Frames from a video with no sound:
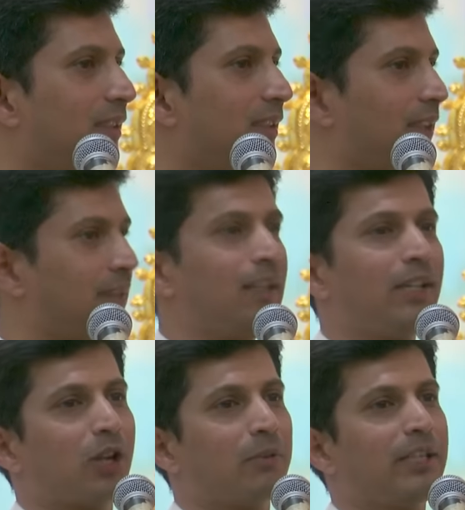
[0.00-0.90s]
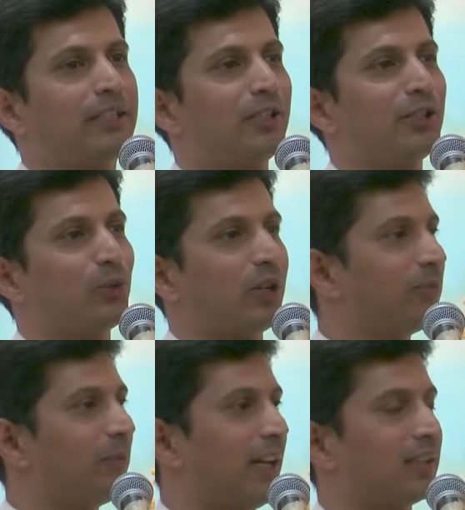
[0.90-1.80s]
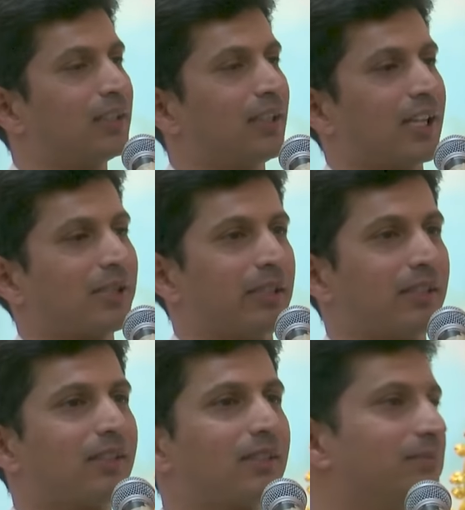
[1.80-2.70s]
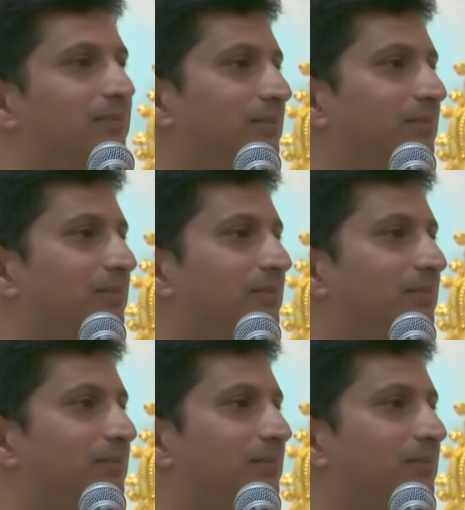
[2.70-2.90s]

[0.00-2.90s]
Suddenly, Swami turned to one of my other classmates,